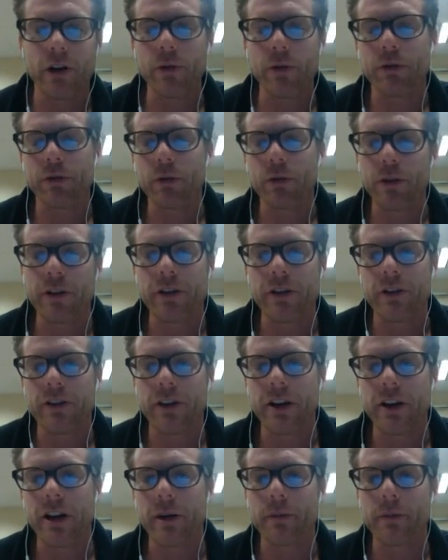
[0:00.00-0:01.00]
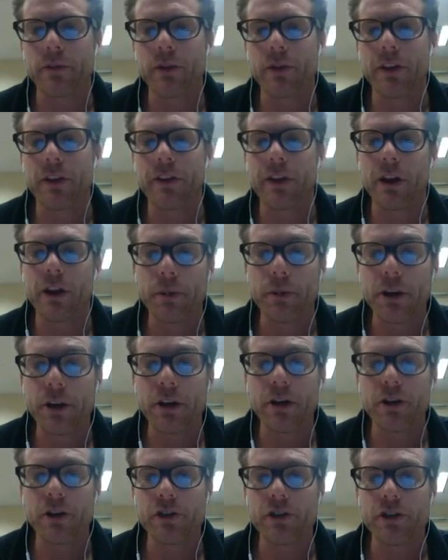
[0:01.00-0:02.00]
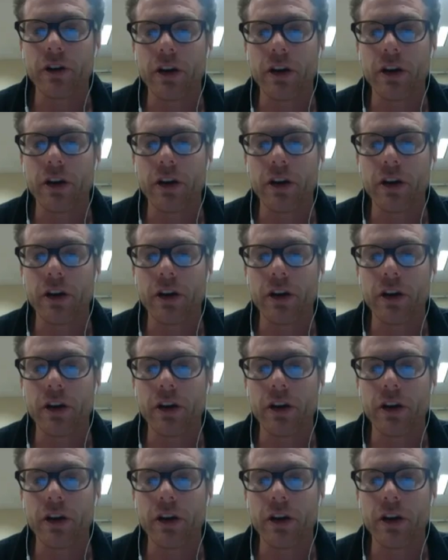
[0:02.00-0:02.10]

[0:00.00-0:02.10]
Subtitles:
go through this and set it up so that the computer